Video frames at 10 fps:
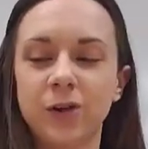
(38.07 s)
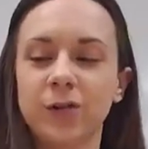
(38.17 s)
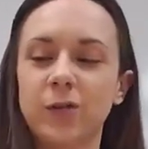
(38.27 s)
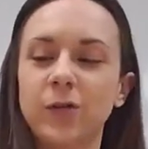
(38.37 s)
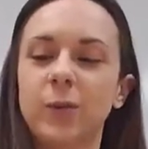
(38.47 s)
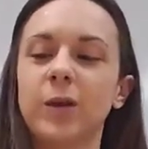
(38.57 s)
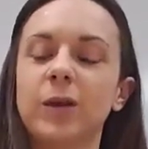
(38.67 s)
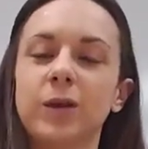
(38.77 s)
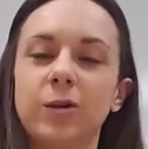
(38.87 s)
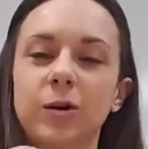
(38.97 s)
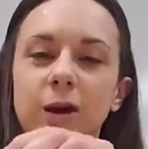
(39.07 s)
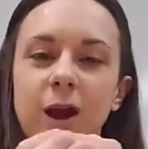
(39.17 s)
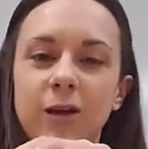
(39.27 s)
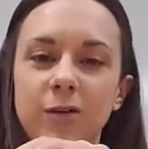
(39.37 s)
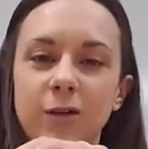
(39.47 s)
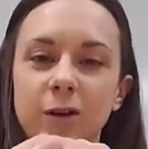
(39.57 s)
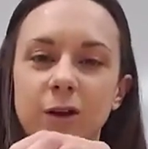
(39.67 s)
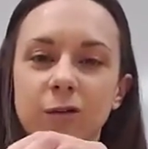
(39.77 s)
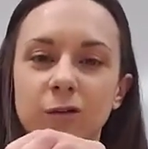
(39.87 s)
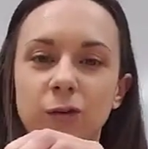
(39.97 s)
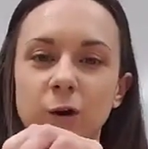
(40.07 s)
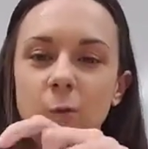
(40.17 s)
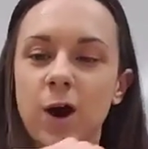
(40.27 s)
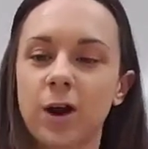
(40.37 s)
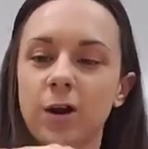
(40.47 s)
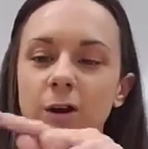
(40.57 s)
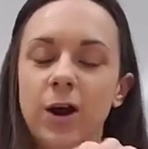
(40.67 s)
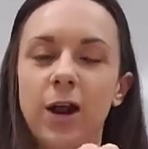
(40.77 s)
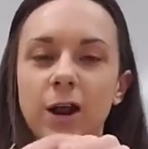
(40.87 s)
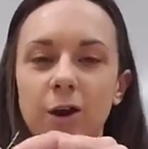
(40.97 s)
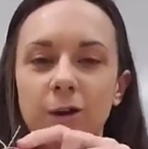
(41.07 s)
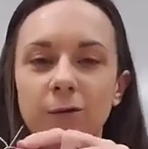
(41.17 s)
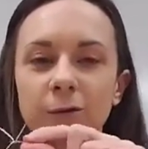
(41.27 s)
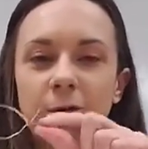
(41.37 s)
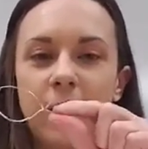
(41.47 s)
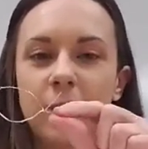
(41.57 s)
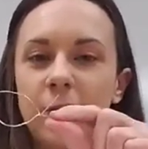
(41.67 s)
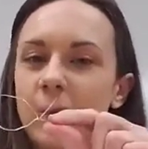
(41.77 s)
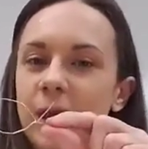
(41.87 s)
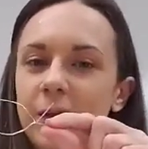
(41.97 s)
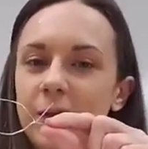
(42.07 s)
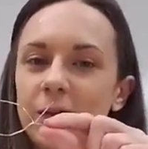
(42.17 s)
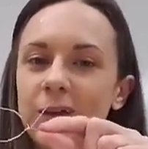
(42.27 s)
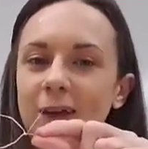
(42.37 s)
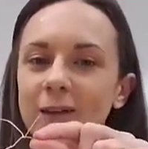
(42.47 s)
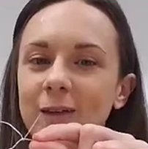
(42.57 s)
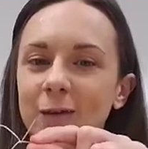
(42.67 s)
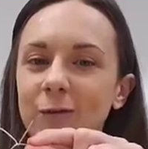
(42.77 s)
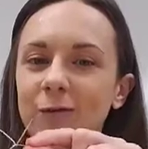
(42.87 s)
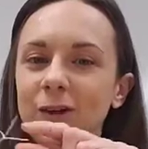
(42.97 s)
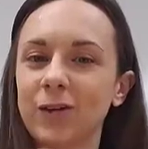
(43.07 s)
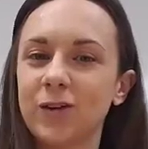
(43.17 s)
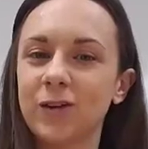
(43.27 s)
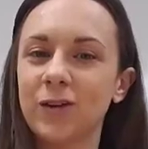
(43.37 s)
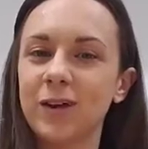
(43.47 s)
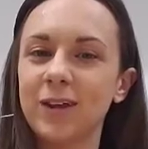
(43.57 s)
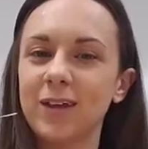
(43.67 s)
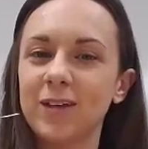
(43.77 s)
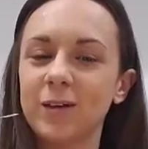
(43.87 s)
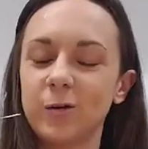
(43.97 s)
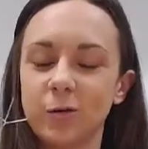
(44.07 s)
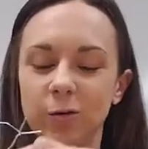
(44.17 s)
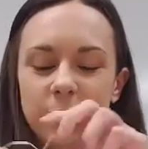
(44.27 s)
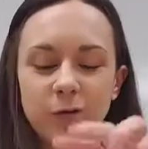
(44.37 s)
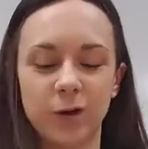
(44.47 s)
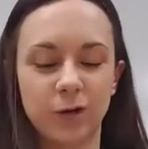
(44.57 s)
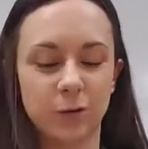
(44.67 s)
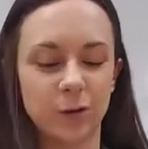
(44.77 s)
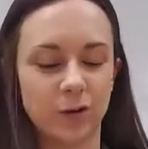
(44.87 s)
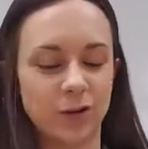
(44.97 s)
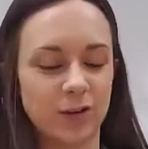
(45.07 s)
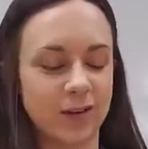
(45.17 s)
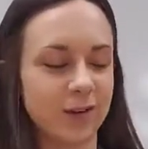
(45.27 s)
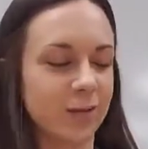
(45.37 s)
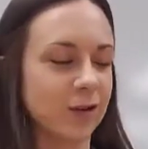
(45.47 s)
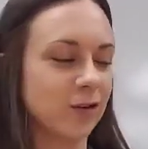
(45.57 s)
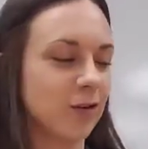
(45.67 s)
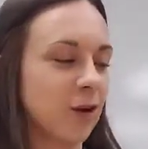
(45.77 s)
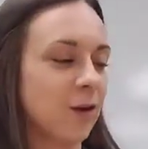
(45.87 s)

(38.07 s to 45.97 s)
So typically they're going to ask you to get a straight wire and curve it around and make it look like a little fish, like a little goldfish or a Jesus fish.